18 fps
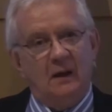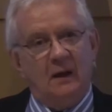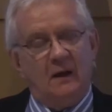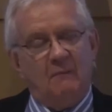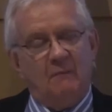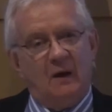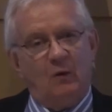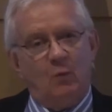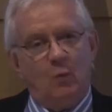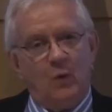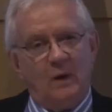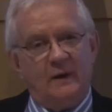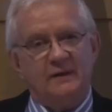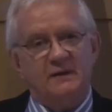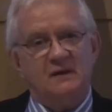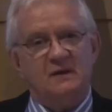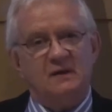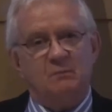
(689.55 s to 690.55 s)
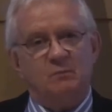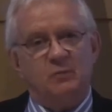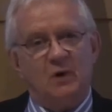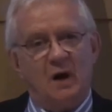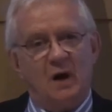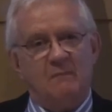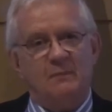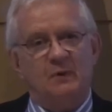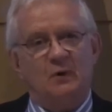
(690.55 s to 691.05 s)
about what is the
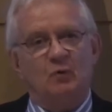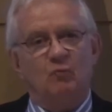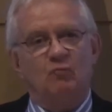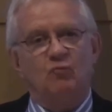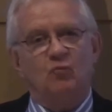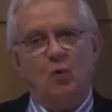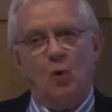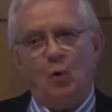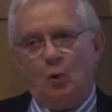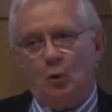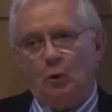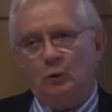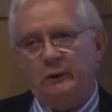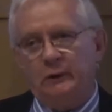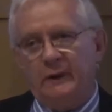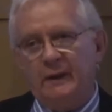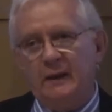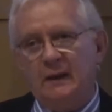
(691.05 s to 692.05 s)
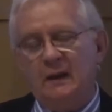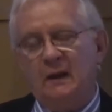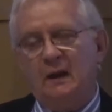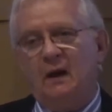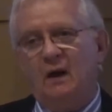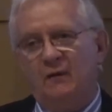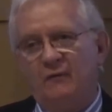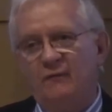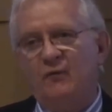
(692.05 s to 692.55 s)
proper role
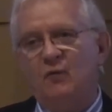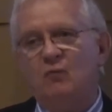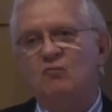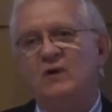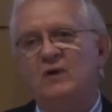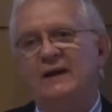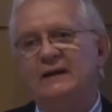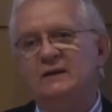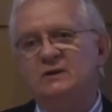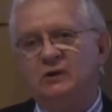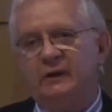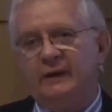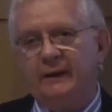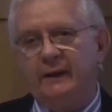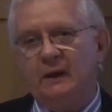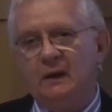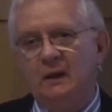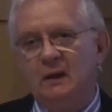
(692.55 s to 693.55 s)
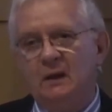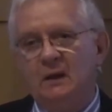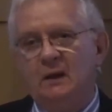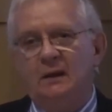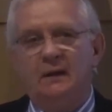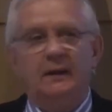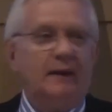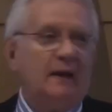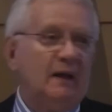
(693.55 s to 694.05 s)
of religion
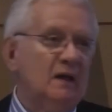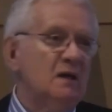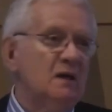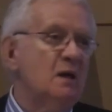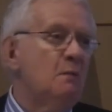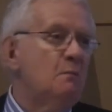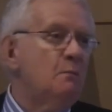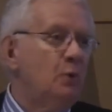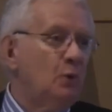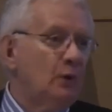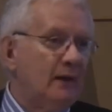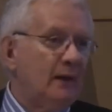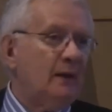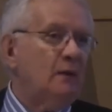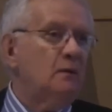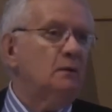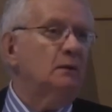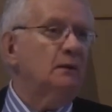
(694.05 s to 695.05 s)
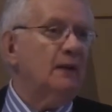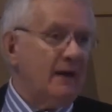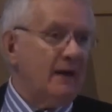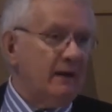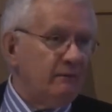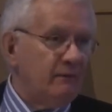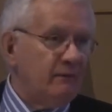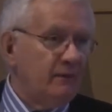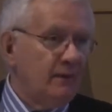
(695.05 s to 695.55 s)
in political
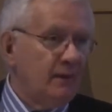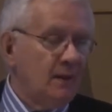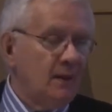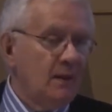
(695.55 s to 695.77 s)
life.